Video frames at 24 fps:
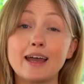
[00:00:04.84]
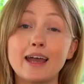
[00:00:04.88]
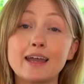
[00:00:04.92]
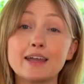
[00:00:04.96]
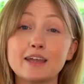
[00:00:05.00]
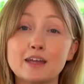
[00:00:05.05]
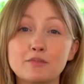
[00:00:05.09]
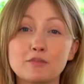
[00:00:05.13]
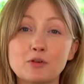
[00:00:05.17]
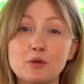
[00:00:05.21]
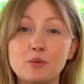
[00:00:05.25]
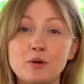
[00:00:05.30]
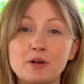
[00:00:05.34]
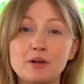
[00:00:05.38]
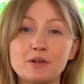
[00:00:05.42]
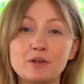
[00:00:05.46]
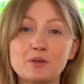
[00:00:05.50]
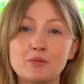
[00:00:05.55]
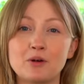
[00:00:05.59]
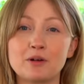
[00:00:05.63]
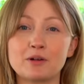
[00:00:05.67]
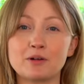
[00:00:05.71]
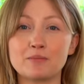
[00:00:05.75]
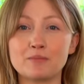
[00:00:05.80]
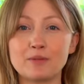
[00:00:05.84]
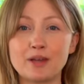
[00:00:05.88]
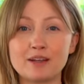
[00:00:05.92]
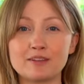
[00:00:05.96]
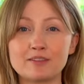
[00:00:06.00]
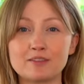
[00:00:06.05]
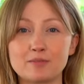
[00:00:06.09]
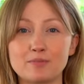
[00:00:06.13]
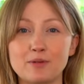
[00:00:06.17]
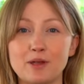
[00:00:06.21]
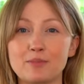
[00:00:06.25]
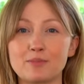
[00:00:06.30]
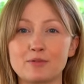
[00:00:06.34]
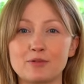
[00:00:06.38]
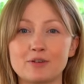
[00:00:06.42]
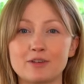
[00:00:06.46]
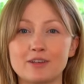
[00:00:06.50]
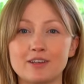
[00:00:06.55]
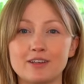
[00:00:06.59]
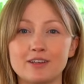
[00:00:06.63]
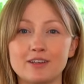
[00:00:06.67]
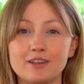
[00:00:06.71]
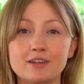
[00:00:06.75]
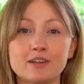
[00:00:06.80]
Hey everyone, welcome back to Pepper
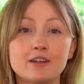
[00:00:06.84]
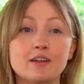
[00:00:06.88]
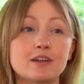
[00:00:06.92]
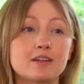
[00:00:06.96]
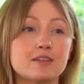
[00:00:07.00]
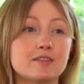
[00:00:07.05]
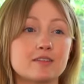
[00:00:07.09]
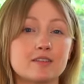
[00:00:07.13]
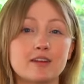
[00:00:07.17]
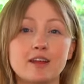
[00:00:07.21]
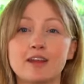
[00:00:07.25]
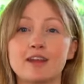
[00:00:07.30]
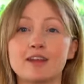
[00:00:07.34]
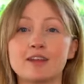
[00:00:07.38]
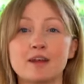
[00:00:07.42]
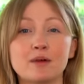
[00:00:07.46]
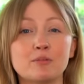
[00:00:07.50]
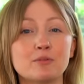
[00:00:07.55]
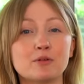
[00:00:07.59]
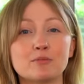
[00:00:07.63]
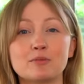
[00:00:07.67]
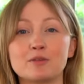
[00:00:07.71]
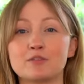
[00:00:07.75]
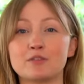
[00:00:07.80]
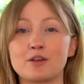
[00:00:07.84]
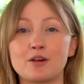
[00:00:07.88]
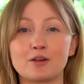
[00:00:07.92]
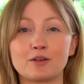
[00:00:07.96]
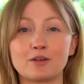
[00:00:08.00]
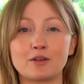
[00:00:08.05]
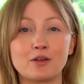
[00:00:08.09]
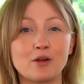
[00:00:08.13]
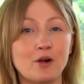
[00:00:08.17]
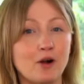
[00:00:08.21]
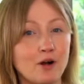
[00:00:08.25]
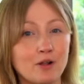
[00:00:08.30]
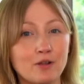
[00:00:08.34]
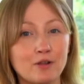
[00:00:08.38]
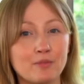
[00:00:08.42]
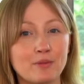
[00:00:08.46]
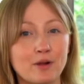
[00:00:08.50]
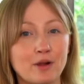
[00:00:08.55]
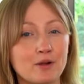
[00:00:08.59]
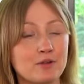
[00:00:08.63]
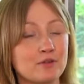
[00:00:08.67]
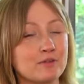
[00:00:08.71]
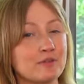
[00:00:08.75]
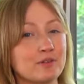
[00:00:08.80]
Geek. Today I'm going to be talking all
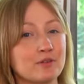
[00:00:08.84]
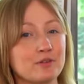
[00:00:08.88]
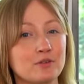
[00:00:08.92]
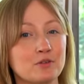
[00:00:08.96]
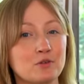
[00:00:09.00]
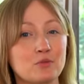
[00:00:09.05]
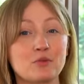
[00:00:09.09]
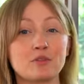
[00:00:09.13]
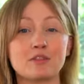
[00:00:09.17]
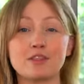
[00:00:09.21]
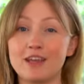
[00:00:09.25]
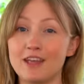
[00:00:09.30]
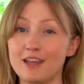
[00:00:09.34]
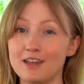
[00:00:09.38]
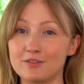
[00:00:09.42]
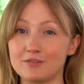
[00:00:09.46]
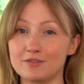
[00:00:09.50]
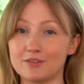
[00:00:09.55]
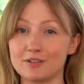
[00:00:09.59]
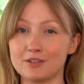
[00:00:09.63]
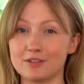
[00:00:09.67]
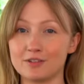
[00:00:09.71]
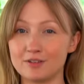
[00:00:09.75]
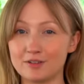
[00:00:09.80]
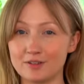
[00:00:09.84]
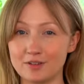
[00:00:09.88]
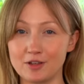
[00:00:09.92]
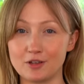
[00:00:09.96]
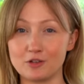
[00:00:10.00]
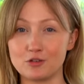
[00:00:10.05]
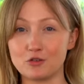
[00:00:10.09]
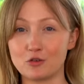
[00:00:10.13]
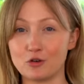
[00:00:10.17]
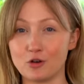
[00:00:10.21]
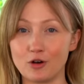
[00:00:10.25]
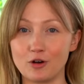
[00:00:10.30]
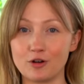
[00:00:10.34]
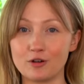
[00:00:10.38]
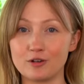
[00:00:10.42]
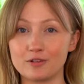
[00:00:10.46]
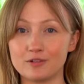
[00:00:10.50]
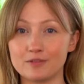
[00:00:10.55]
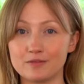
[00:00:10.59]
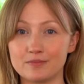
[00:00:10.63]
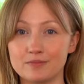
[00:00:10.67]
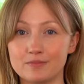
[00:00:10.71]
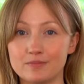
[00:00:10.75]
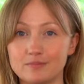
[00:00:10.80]
about dealing with aphids in your
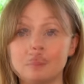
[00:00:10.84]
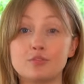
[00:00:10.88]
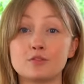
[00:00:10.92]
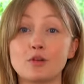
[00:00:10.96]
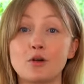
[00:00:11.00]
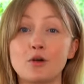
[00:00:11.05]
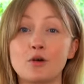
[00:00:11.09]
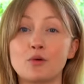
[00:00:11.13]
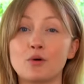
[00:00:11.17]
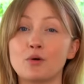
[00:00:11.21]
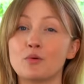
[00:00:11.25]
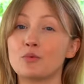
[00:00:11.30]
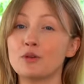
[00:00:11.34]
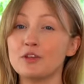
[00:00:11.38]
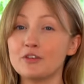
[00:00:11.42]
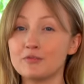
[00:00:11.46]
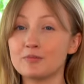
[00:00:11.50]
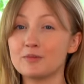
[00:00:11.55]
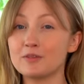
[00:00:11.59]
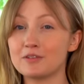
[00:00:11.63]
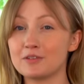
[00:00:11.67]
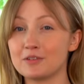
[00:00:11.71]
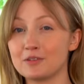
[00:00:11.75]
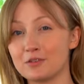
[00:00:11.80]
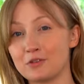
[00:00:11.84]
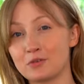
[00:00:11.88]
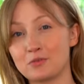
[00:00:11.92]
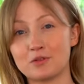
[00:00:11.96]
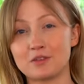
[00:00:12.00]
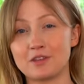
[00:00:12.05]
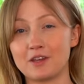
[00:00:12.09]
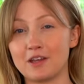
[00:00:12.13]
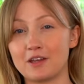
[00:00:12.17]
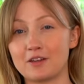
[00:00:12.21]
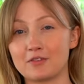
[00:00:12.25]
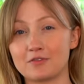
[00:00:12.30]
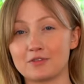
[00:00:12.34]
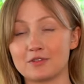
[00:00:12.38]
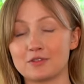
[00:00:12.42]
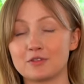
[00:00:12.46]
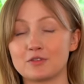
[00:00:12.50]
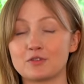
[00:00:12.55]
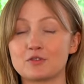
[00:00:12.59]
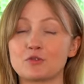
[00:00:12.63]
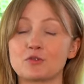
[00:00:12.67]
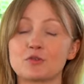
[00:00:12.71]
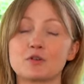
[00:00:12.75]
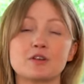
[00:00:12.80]
garden. So, we've been dealing with
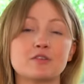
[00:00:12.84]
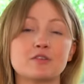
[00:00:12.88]
aphids for